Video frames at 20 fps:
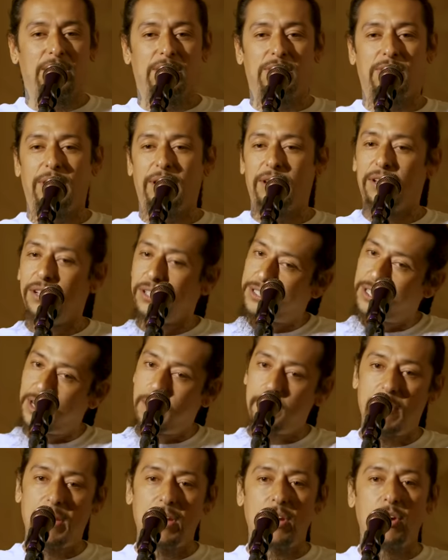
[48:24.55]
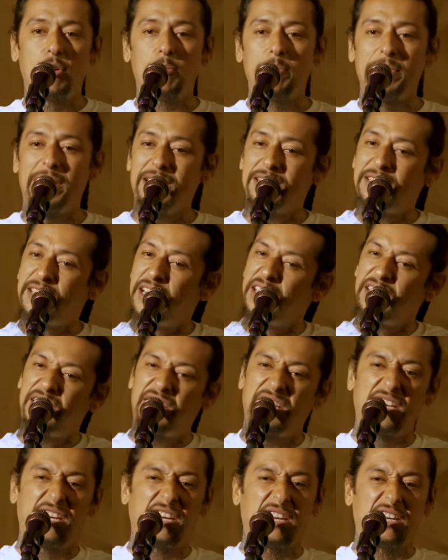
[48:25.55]
So I looked at my homie. I
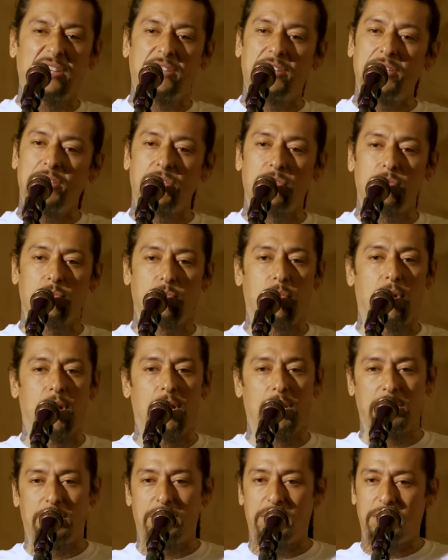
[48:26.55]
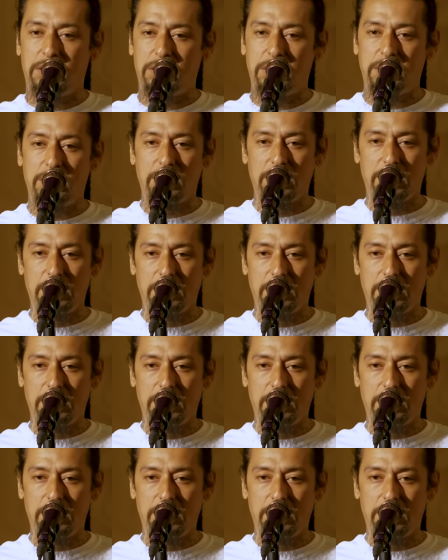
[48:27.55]
said, get anything you want.